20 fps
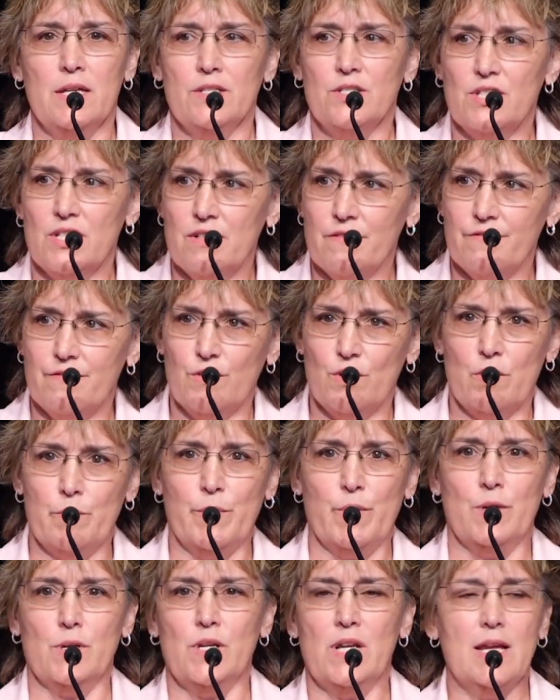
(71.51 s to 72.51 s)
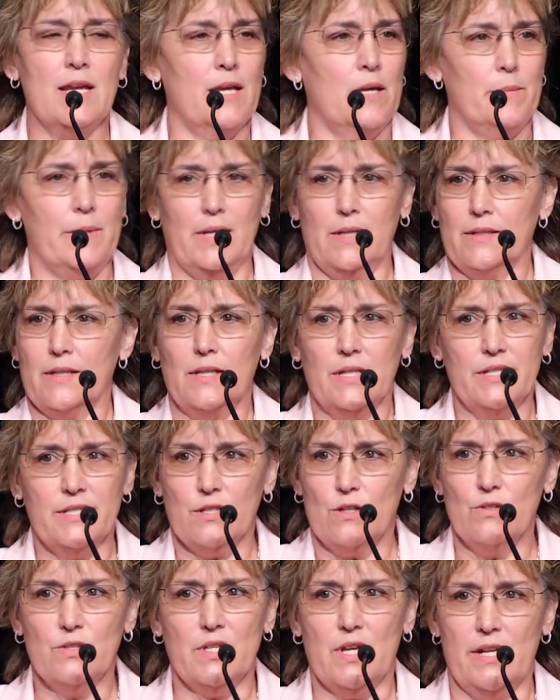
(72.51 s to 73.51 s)
Gene Fullmer. I mean, the list
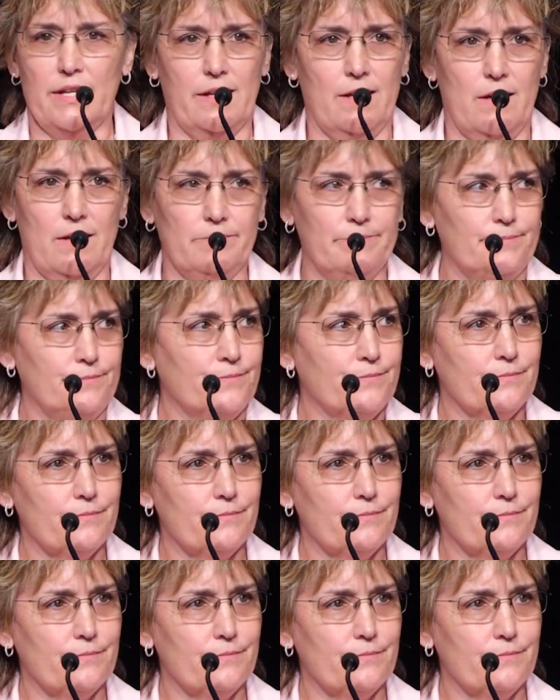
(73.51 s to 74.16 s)
goes on and on.